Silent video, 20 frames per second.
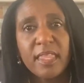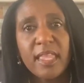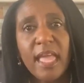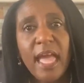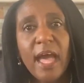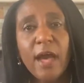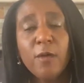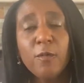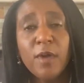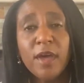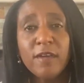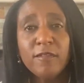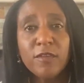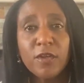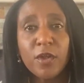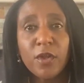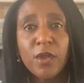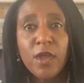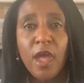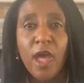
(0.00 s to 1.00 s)

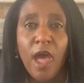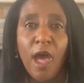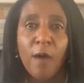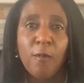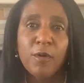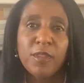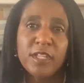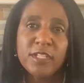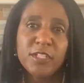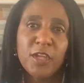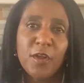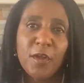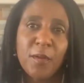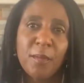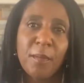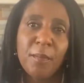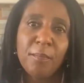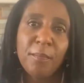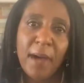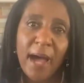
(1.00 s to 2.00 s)
However, when the
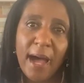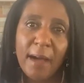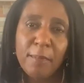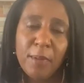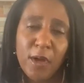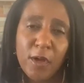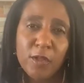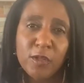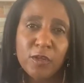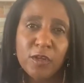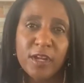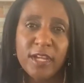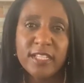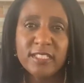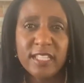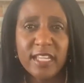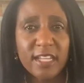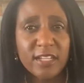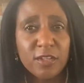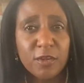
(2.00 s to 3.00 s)
term bipolar
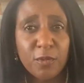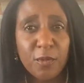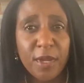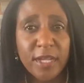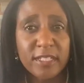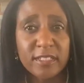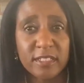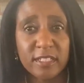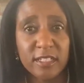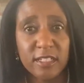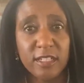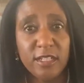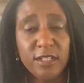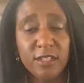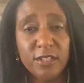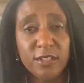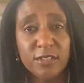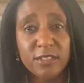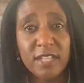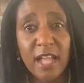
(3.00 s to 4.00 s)
is incorrectly
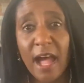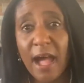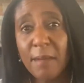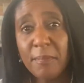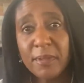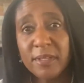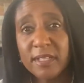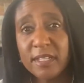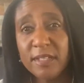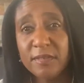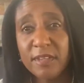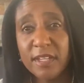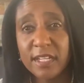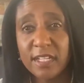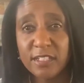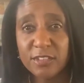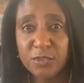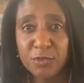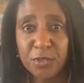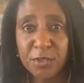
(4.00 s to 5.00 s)
used, I believe it
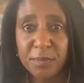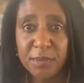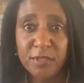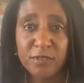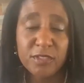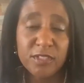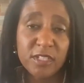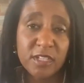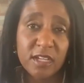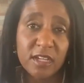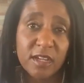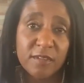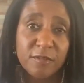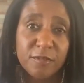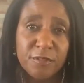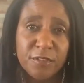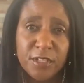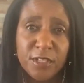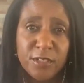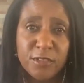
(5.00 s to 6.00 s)
contributes to
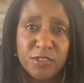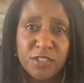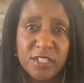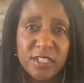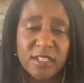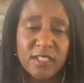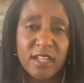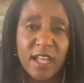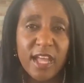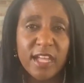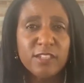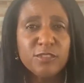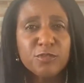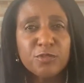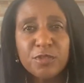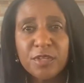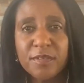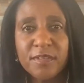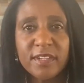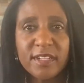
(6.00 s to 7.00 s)
confusion and
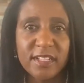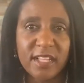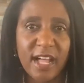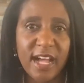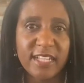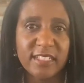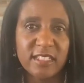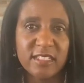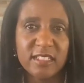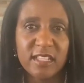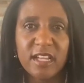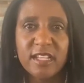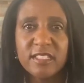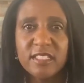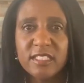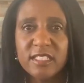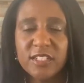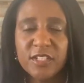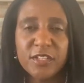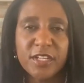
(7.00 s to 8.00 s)
trivializes a
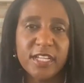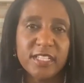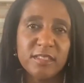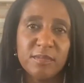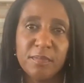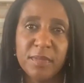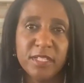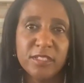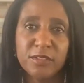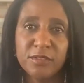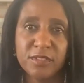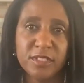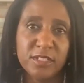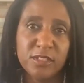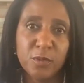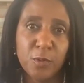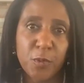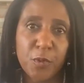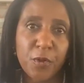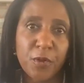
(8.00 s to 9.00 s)
serious mental
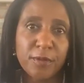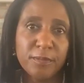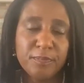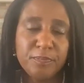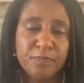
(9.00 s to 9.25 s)
disorder.